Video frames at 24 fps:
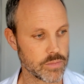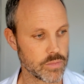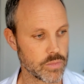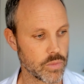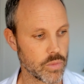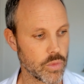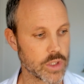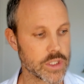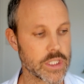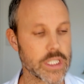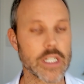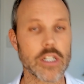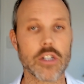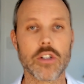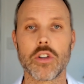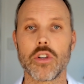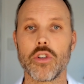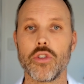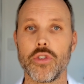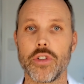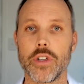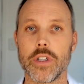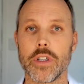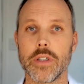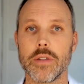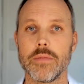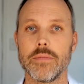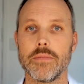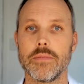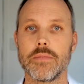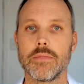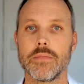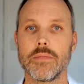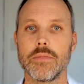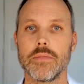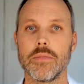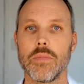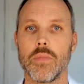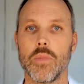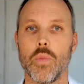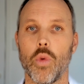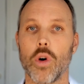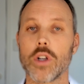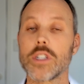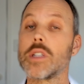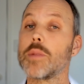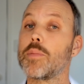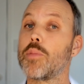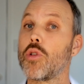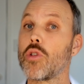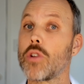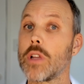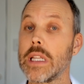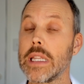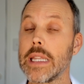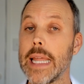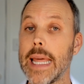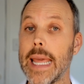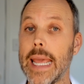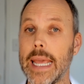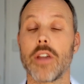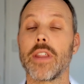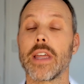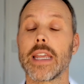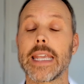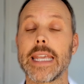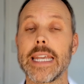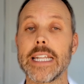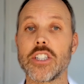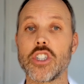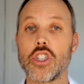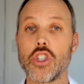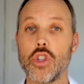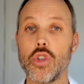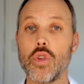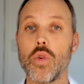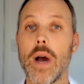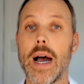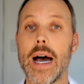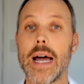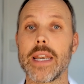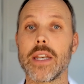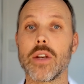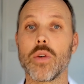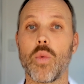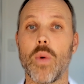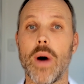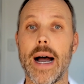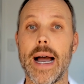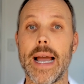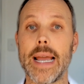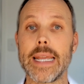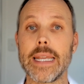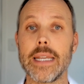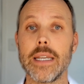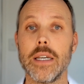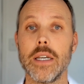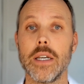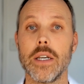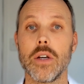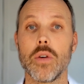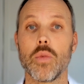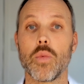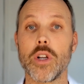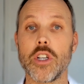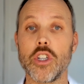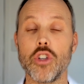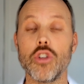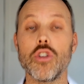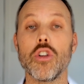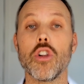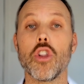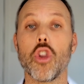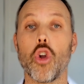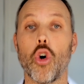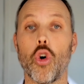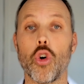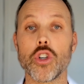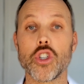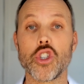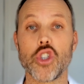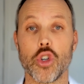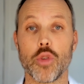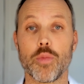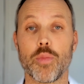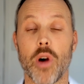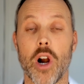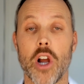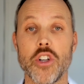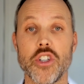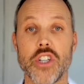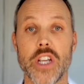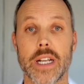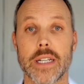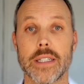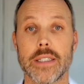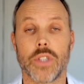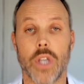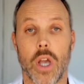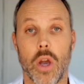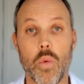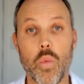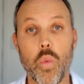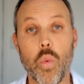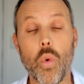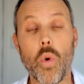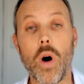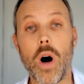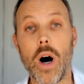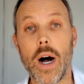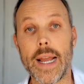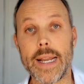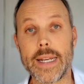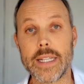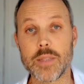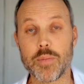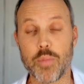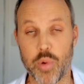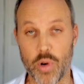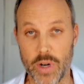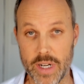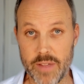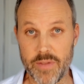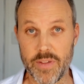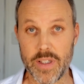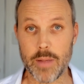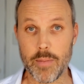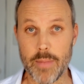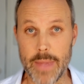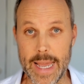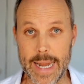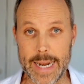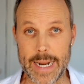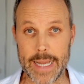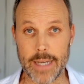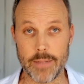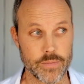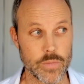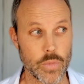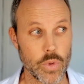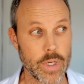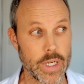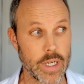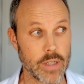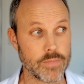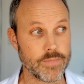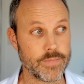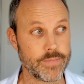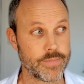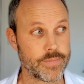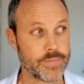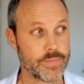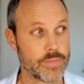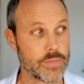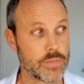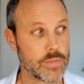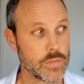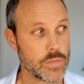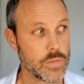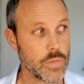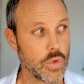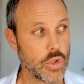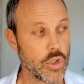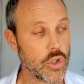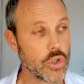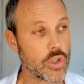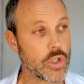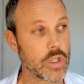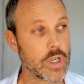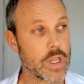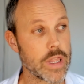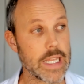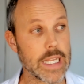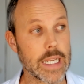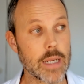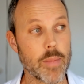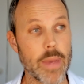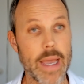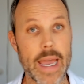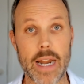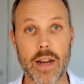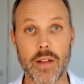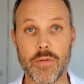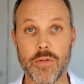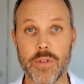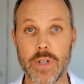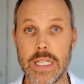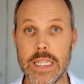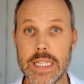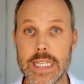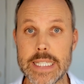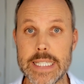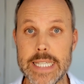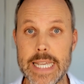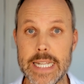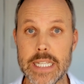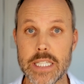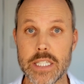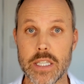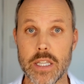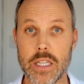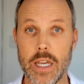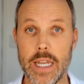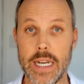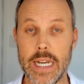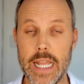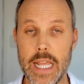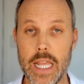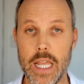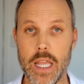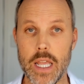what's included, what to put in there that gets you underway when you launch your project. So why does briefing matter? Well, you could think about it in the sense that